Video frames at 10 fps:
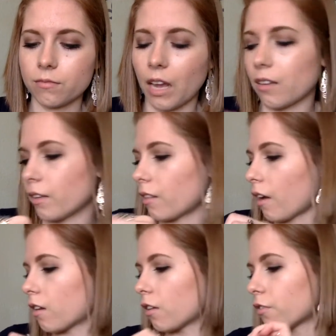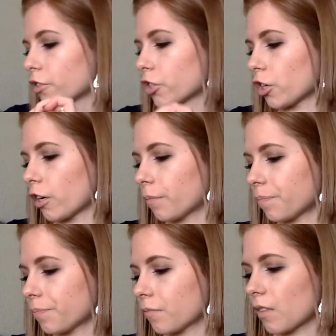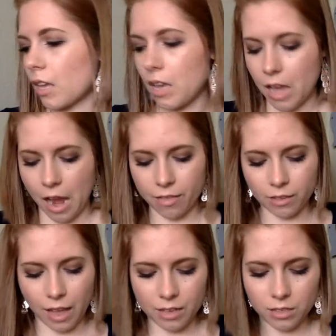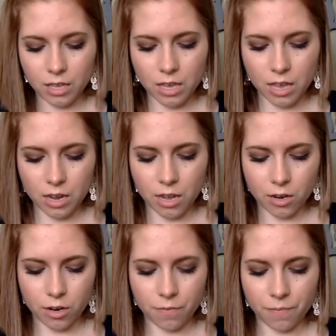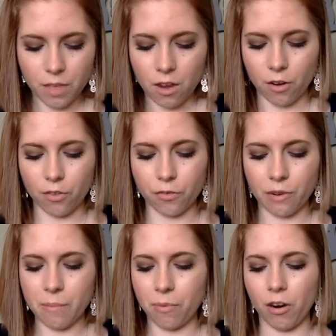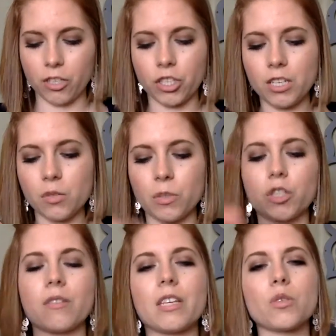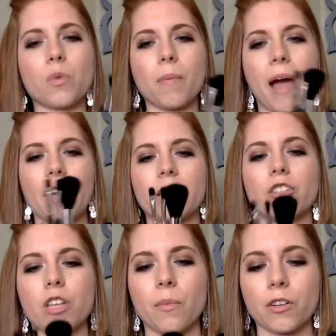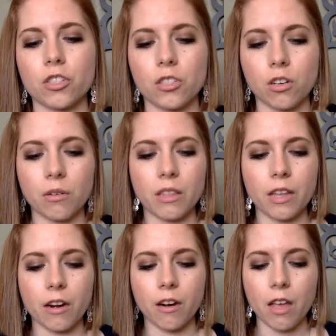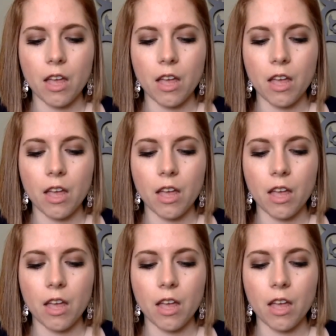I like that color for sure. And the last thing in here are 3 brushes, which these were packaged. They weren't just thrown in there.